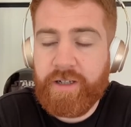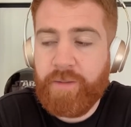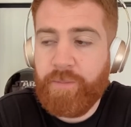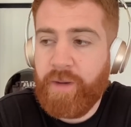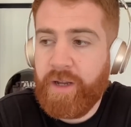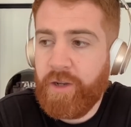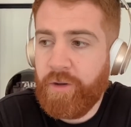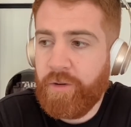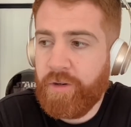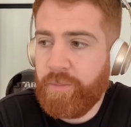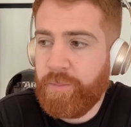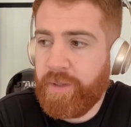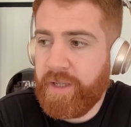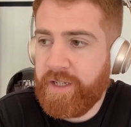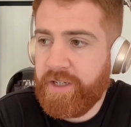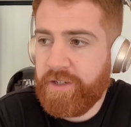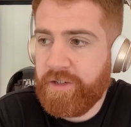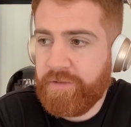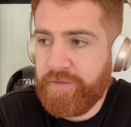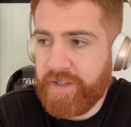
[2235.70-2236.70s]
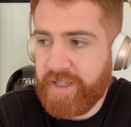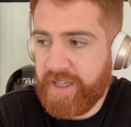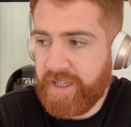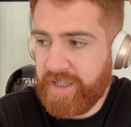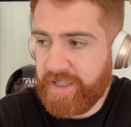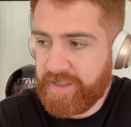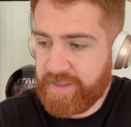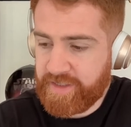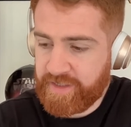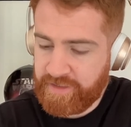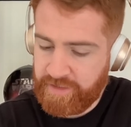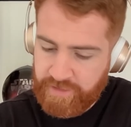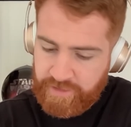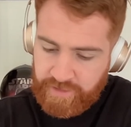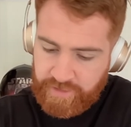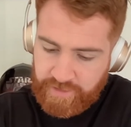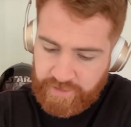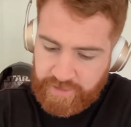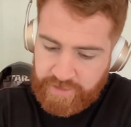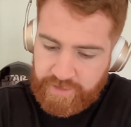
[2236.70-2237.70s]
And my own opinion of it is
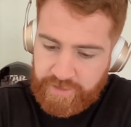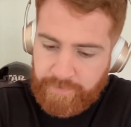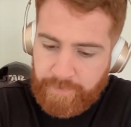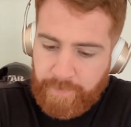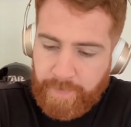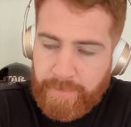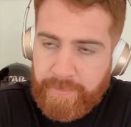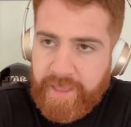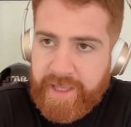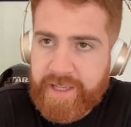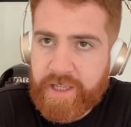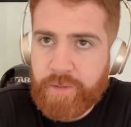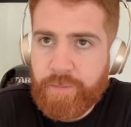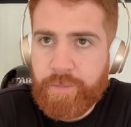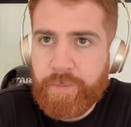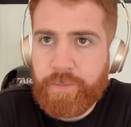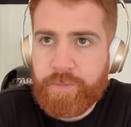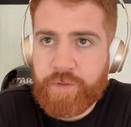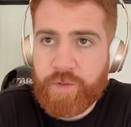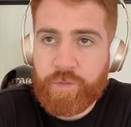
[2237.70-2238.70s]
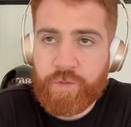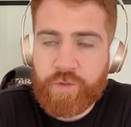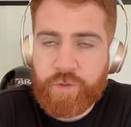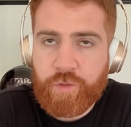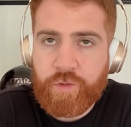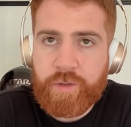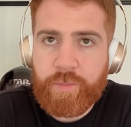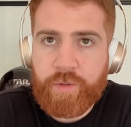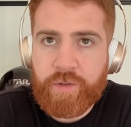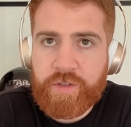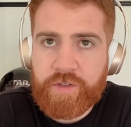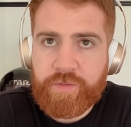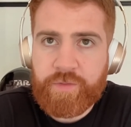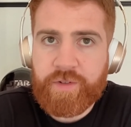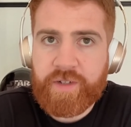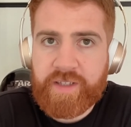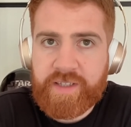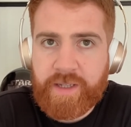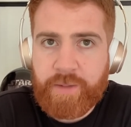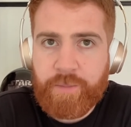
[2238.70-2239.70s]
so story points,
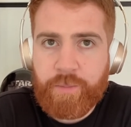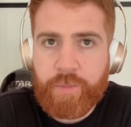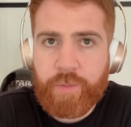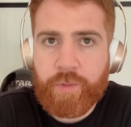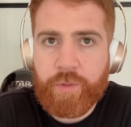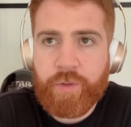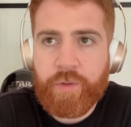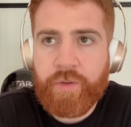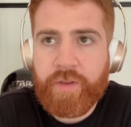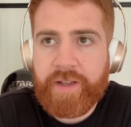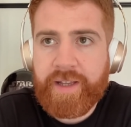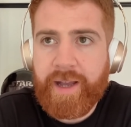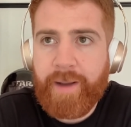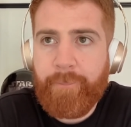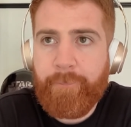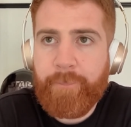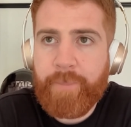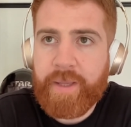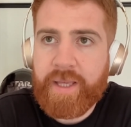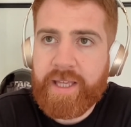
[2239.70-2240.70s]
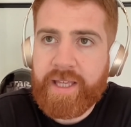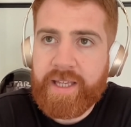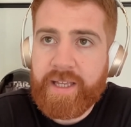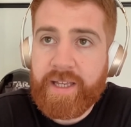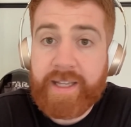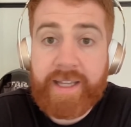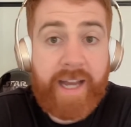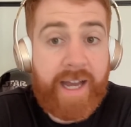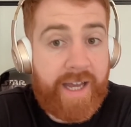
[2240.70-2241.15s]
for example, can be